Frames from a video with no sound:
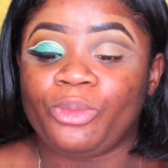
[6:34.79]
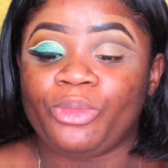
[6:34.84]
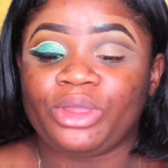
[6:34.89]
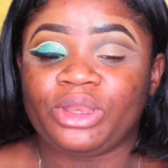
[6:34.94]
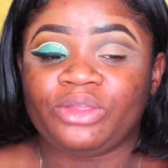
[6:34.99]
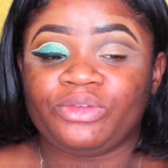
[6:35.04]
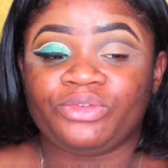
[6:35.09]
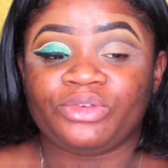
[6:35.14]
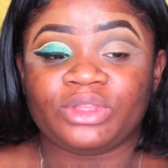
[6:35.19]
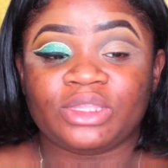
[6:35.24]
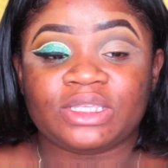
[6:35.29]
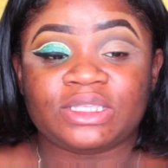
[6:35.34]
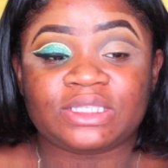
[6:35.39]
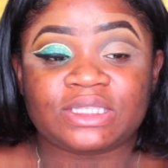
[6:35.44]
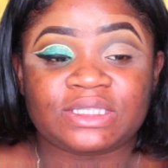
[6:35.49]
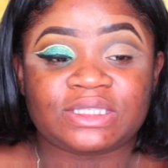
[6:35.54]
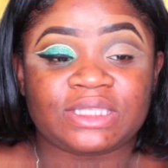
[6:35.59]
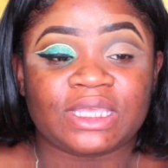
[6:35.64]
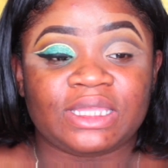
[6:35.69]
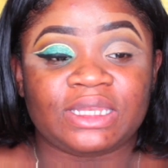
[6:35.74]
I'm waiting for this
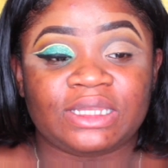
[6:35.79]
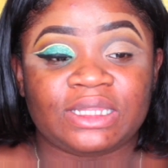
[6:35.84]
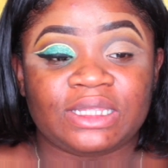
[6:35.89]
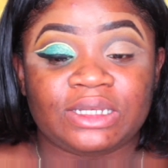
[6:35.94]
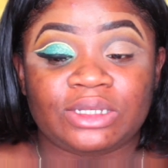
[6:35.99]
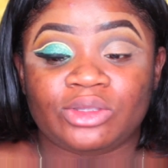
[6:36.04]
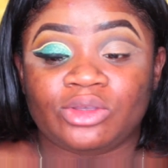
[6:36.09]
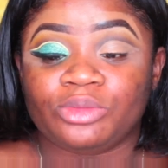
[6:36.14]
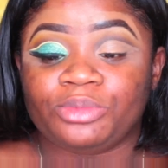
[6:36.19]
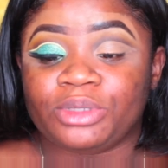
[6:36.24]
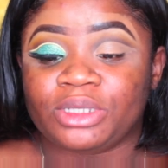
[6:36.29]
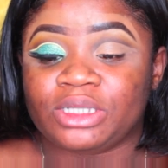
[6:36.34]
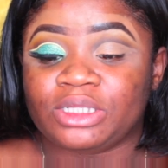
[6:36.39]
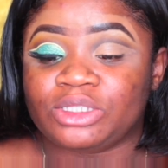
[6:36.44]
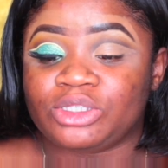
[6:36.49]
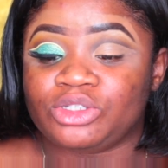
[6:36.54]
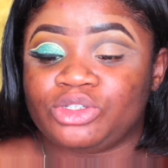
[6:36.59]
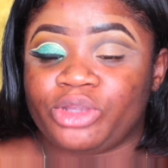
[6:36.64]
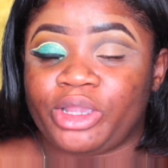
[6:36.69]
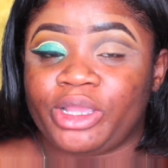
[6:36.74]
to set a little bit and
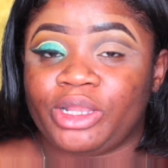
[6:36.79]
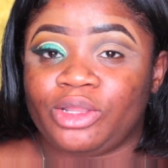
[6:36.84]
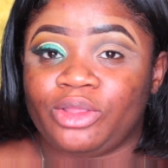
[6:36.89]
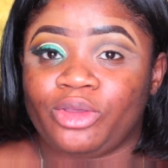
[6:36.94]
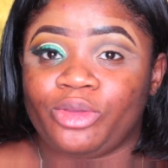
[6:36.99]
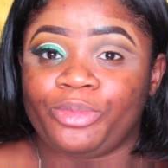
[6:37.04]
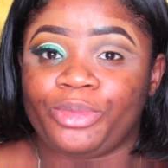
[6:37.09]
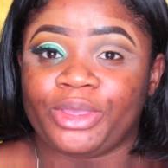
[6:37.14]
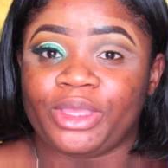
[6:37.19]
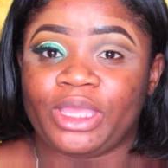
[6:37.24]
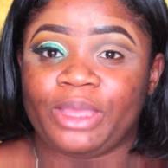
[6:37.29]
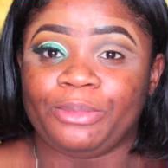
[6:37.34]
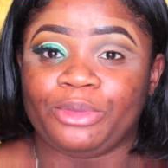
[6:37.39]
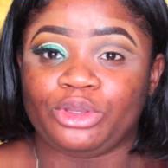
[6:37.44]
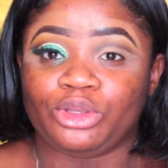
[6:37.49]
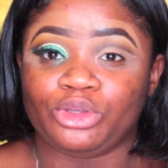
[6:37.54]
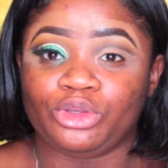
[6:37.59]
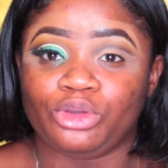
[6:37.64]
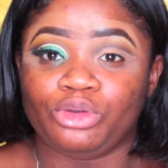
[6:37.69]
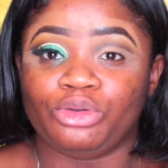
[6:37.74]
to dry a little bit, I'm
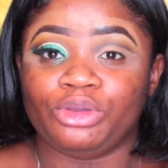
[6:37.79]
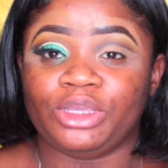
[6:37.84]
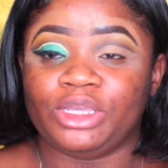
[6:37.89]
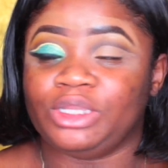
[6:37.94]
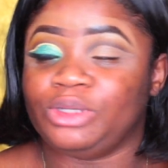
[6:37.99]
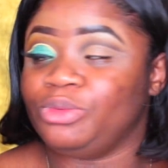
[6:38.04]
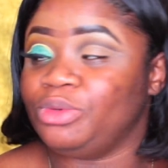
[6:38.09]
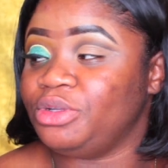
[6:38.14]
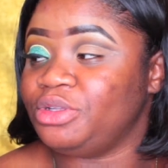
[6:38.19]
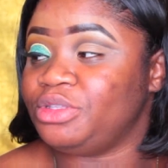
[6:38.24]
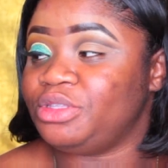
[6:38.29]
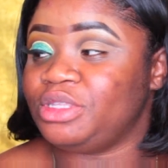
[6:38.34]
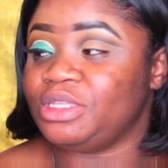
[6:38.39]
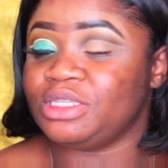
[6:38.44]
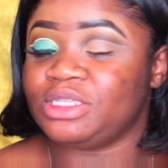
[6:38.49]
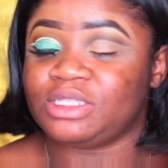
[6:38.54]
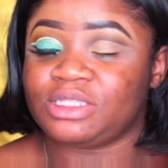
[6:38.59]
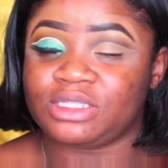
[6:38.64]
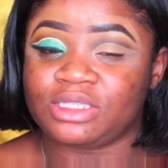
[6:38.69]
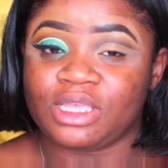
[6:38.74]
going to go in with
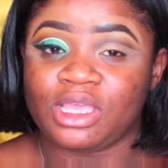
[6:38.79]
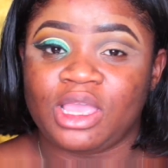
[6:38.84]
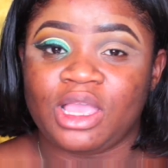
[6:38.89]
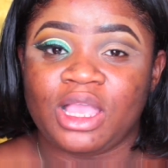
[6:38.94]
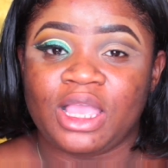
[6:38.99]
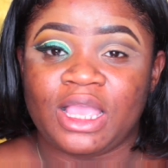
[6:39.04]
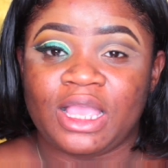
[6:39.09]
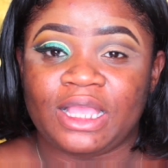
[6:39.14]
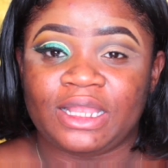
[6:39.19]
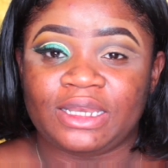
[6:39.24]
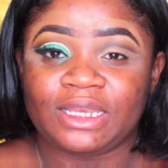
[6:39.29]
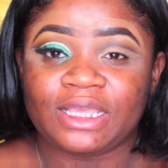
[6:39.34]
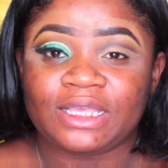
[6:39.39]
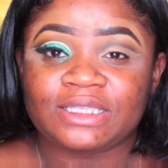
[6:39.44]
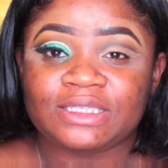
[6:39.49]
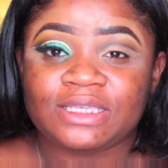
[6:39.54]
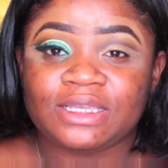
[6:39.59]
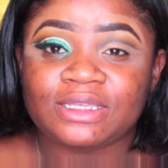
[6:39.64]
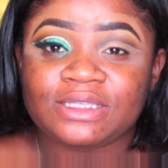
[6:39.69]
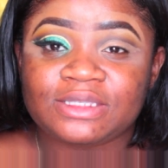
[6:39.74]
this
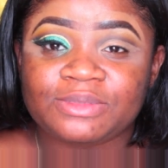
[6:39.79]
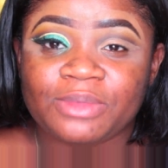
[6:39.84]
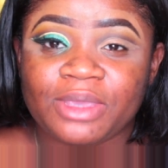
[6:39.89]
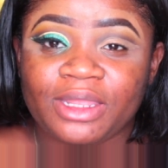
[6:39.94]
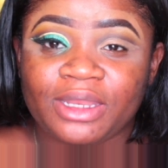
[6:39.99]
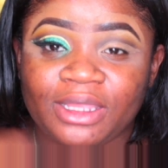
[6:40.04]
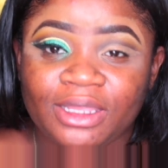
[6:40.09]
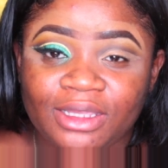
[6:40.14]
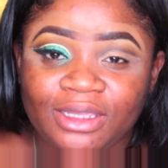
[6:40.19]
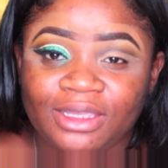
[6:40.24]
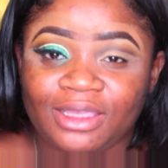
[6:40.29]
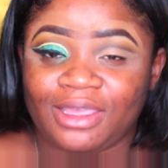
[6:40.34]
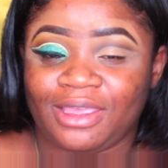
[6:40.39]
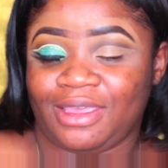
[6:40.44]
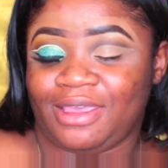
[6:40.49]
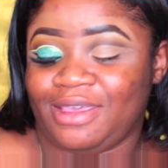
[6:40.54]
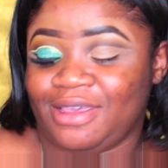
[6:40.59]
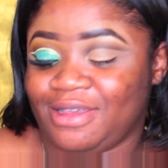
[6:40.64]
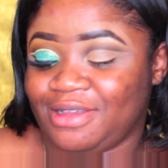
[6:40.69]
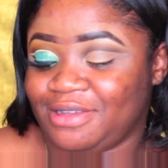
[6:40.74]
NYX cosmetic,
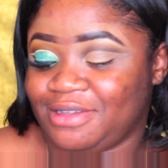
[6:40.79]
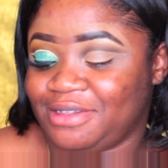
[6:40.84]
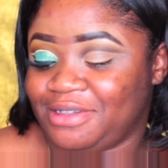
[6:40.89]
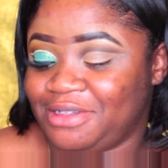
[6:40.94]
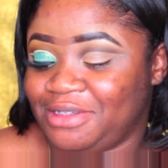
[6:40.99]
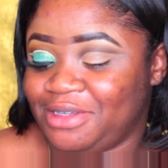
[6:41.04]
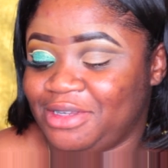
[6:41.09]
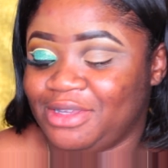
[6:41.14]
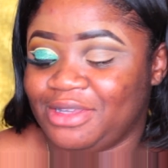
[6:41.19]
and